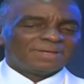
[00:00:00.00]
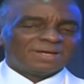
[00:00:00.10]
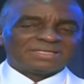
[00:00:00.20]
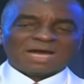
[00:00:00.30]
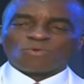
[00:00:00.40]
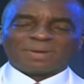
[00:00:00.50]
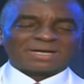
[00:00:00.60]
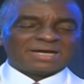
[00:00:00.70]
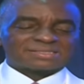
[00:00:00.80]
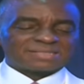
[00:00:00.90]
That woman
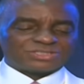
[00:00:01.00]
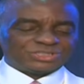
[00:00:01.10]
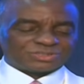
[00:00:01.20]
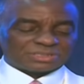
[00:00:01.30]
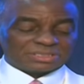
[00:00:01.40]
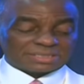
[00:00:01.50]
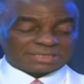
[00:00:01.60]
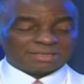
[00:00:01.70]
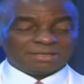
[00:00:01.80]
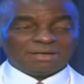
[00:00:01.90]
answered Jesus and
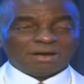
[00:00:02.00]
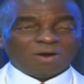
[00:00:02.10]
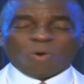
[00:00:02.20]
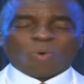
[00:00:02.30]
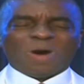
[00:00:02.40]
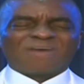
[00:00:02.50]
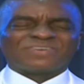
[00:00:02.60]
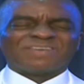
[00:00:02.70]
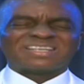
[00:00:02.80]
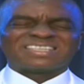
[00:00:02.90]
said, Oh, I've
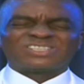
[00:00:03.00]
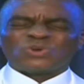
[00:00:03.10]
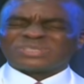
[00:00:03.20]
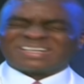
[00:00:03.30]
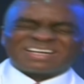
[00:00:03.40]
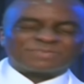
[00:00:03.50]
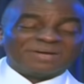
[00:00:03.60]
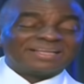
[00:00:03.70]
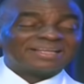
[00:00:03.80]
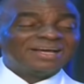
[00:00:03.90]
never seen such great
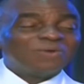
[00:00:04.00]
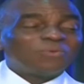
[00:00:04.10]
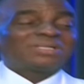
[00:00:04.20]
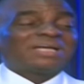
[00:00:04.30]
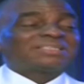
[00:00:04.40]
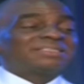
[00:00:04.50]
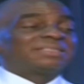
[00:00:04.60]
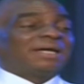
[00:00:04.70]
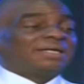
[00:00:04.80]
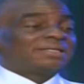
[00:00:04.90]
faith. What that she
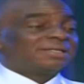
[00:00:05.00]
said?